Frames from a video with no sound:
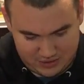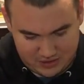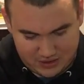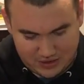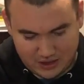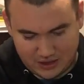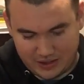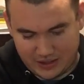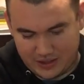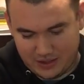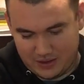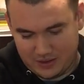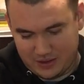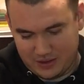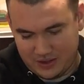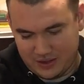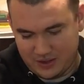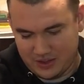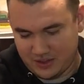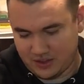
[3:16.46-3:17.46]
Alright,
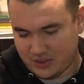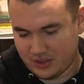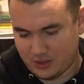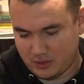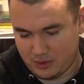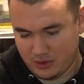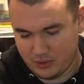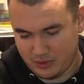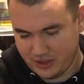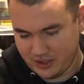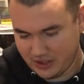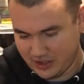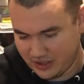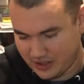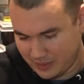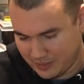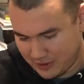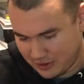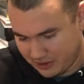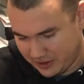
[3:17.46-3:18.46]
so going into the
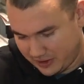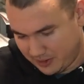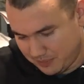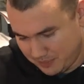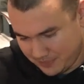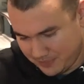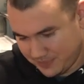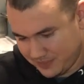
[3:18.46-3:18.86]
MRE,